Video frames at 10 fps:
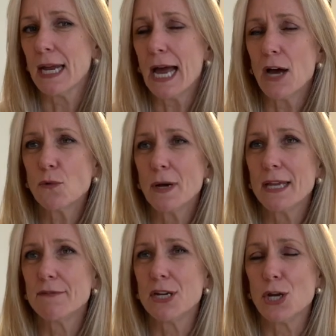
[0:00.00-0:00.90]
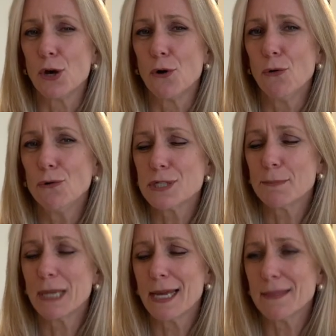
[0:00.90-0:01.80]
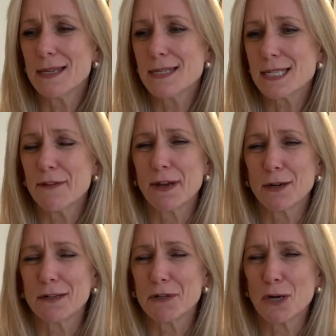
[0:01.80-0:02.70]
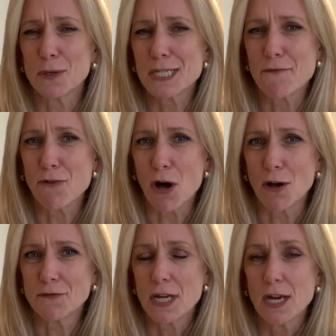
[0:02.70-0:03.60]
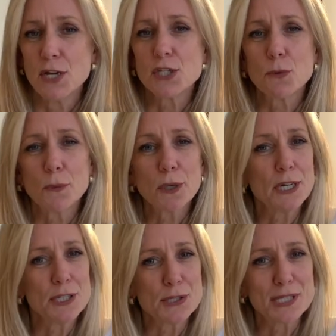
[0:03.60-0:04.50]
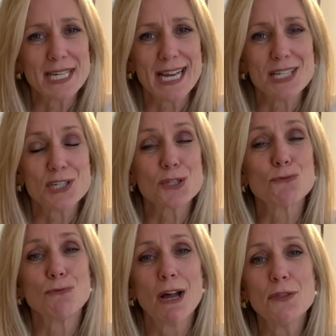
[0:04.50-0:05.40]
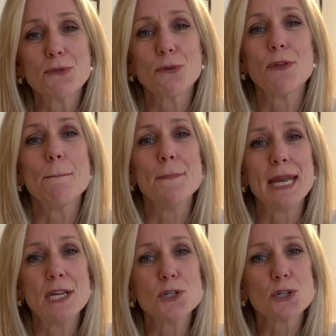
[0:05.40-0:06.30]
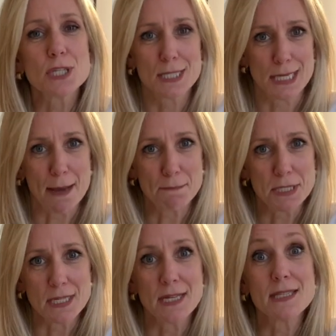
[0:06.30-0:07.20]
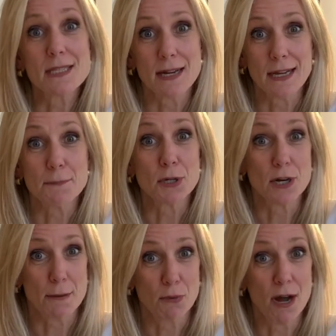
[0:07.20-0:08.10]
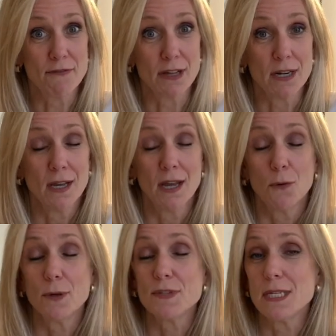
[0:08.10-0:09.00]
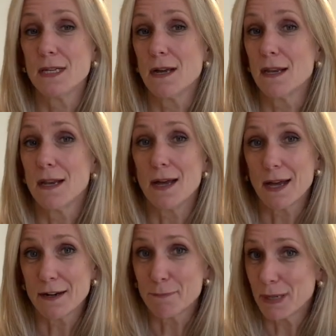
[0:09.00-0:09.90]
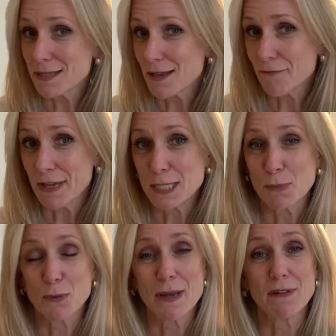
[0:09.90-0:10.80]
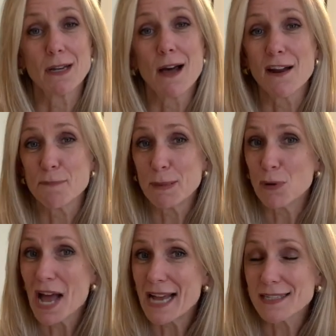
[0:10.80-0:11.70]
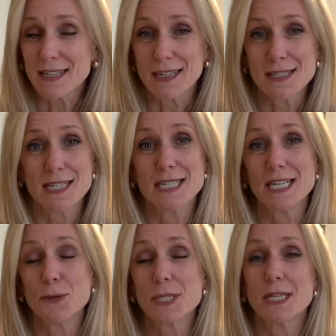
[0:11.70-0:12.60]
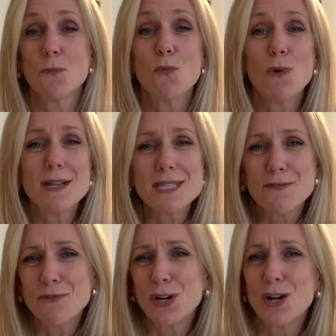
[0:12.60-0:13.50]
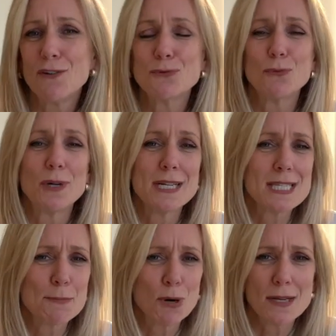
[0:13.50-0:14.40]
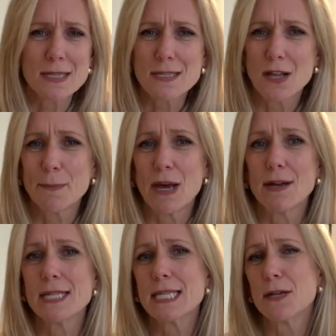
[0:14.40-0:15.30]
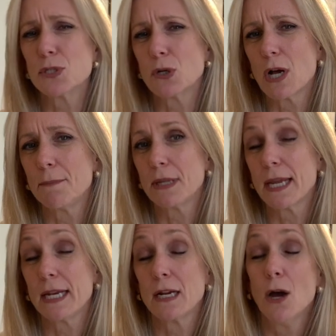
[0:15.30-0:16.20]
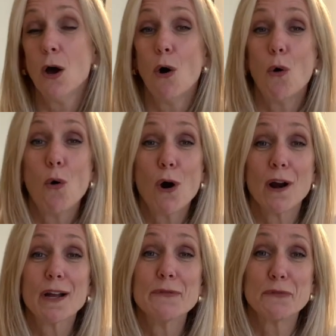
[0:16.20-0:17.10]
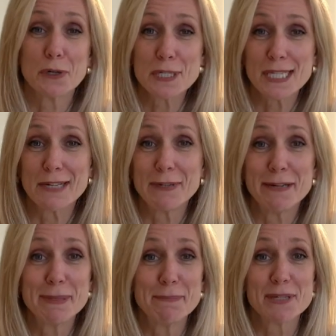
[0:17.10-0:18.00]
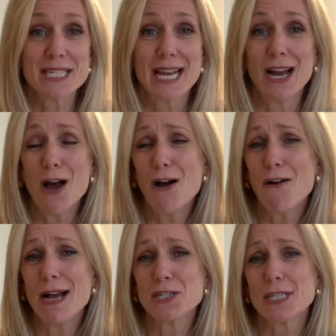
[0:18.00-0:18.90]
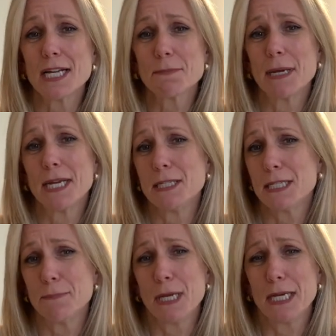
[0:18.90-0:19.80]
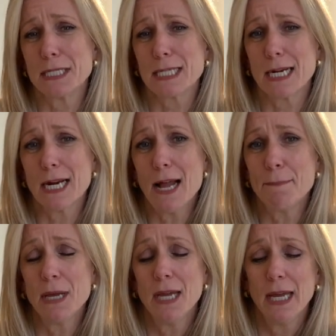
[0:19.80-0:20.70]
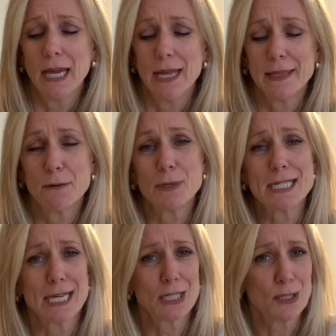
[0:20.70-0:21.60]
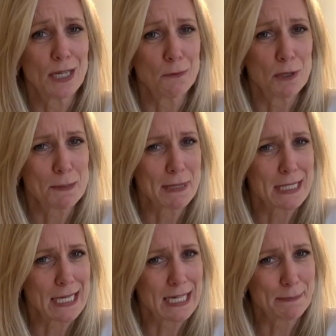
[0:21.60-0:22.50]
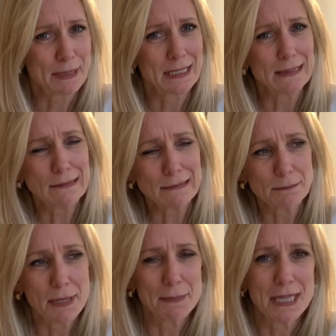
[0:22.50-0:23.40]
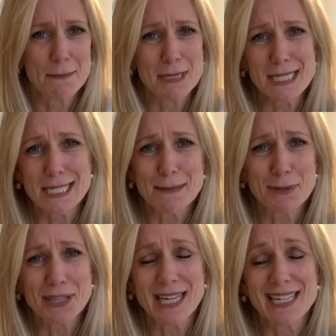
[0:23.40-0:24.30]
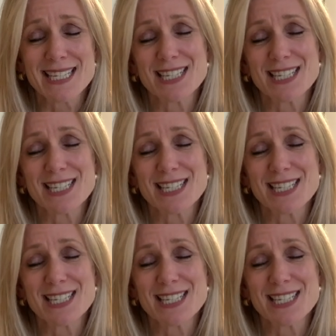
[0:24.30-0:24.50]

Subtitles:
How do I even know to plan this if I don't even know what's involved? So what we're going to do today is just run through the major steps in setting up your nonprofit. We've seen a lot of buzz on Facebook. We have a lot of people asking us continuously, what's involved? What is the process all about? It sounds so complicated. Or conversely, we have people saying, oh, I just asked my CPA to set it up. And then we take a look at what's been set up and, maybe they missed a couple things.